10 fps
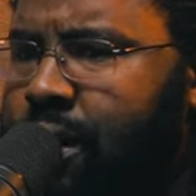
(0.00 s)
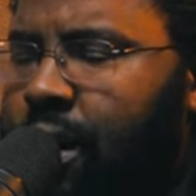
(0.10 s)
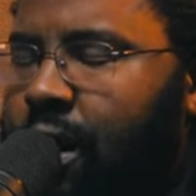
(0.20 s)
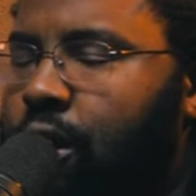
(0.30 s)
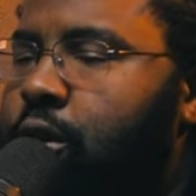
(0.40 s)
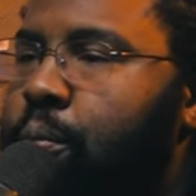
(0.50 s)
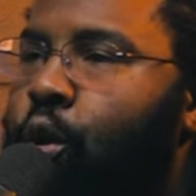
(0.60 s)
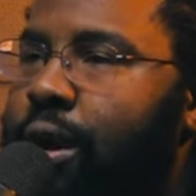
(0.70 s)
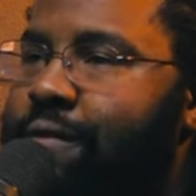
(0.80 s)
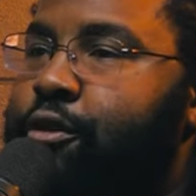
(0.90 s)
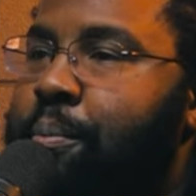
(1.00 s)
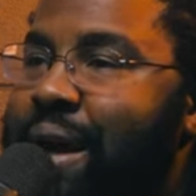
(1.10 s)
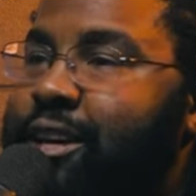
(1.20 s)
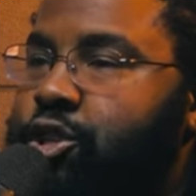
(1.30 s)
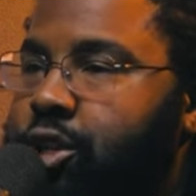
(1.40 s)
Sorry, more
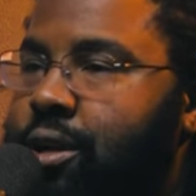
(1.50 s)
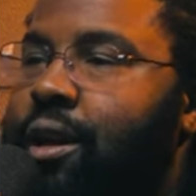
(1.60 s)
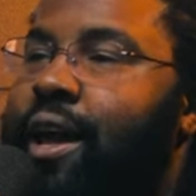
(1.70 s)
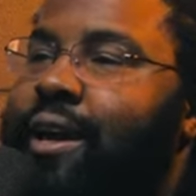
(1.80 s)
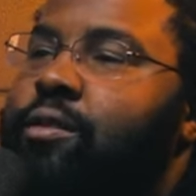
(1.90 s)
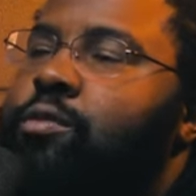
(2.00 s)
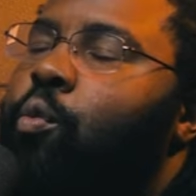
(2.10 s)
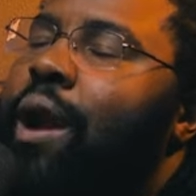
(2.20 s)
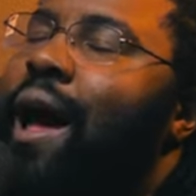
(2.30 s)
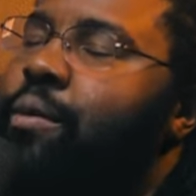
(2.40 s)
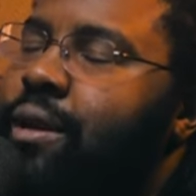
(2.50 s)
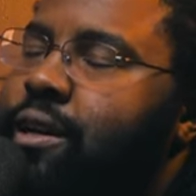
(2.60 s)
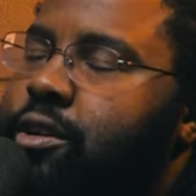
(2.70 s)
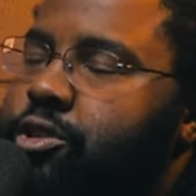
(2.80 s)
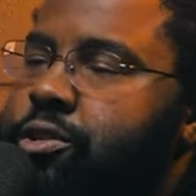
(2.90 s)
information. Like yeah. what I would
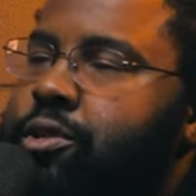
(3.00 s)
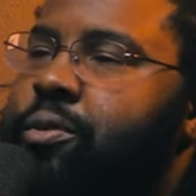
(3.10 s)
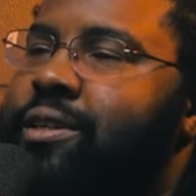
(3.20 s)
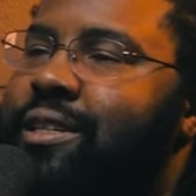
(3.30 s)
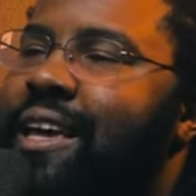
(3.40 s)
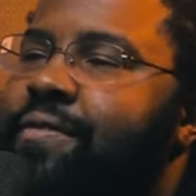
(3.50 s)
encourage you to do is give